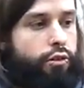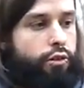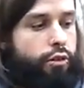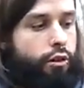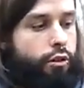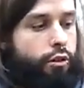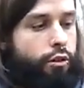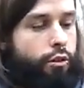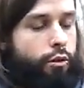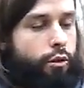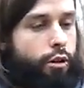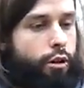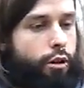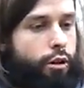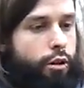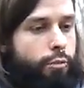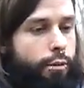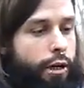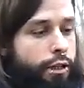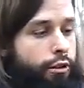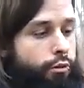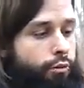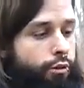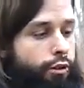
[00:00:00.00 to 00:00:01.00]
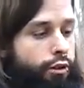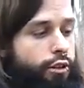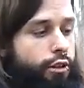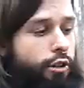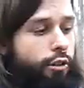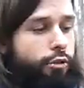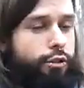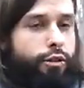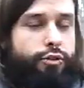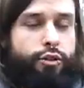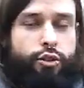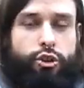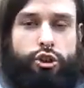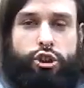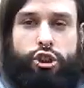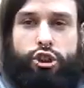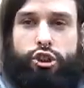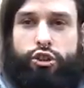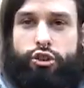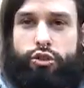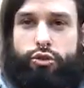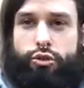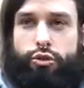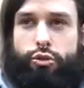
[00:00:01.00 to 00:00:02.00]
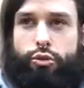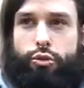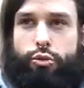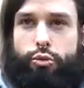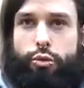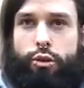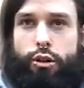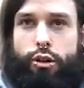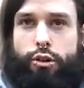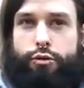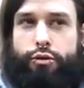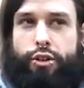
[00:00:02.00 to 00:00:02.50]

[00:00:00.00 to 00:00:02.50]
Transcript: So, I don't really know the version 2,